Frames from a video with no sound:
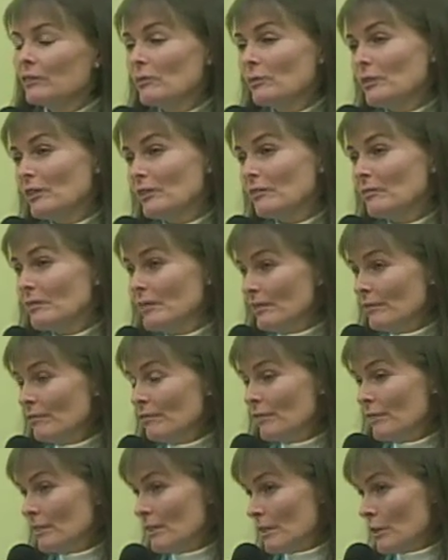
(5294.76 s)
Well, if
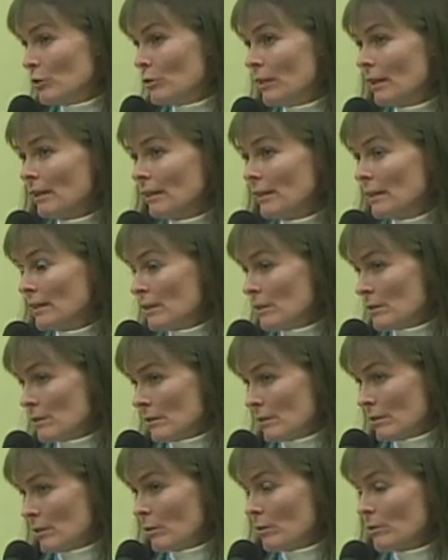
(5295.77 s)
adrenaline is
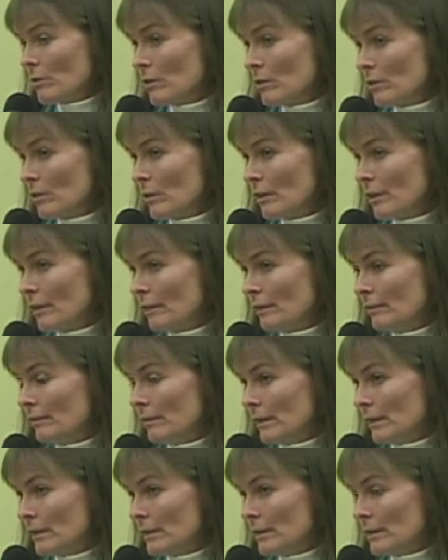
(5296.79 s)
turned on,
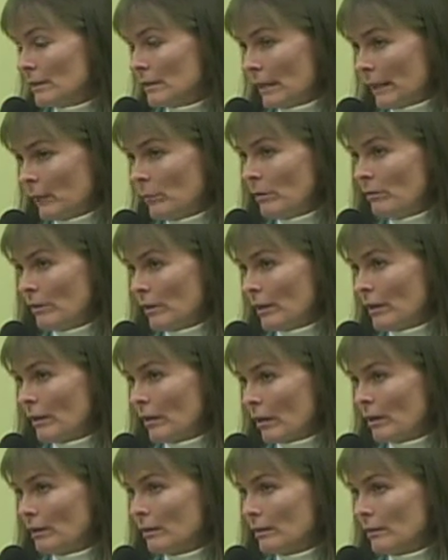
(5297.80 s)
it can be very
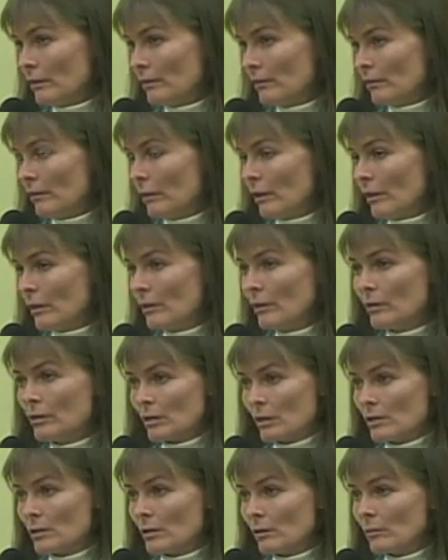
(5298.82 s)
hard on the
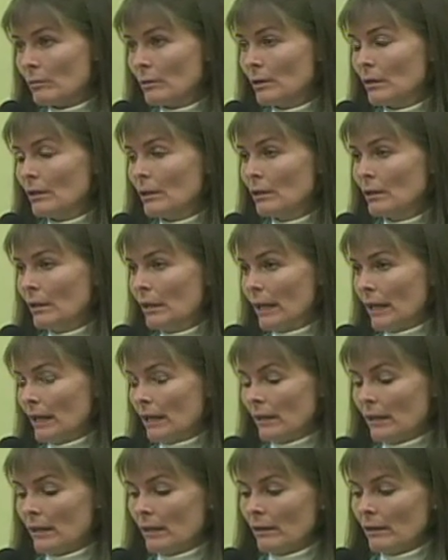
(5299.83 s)
system, and
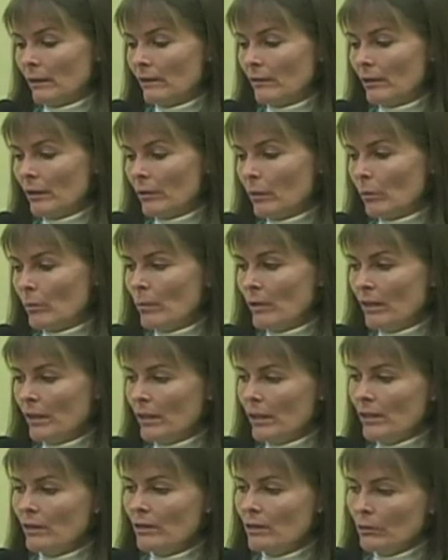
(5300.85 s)
then there would be a
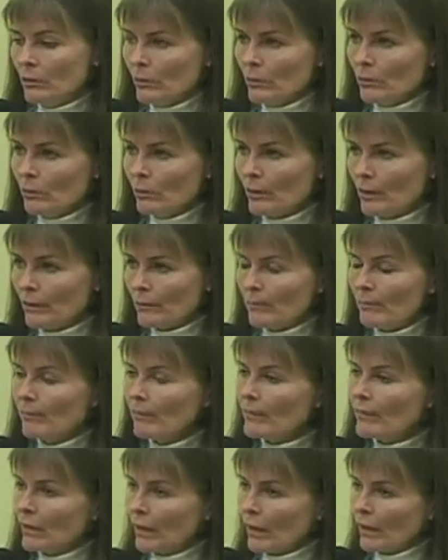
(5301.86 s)
need to
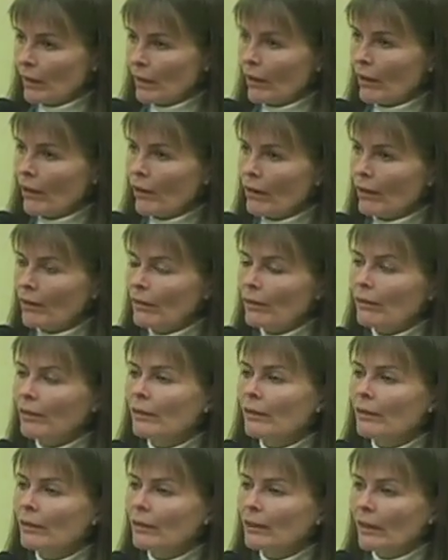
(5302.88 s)
take care
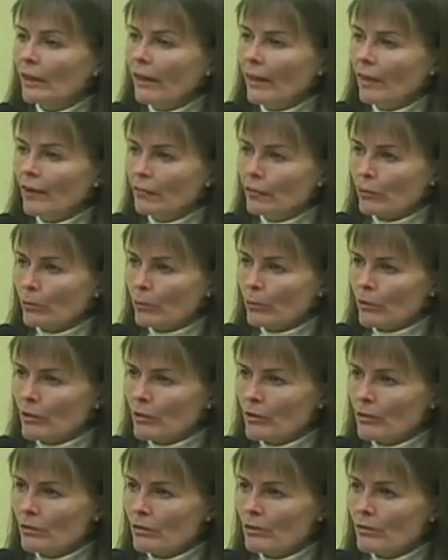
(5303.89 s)

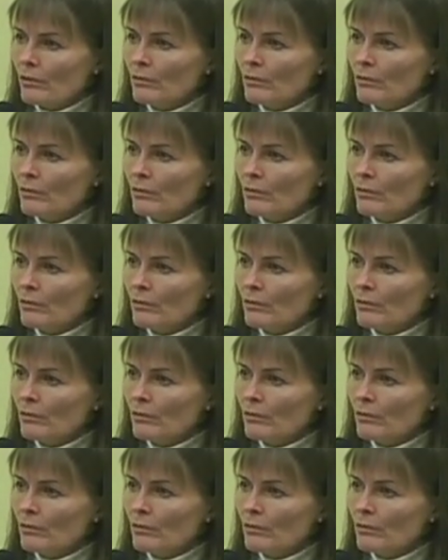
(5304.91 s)
afterwards.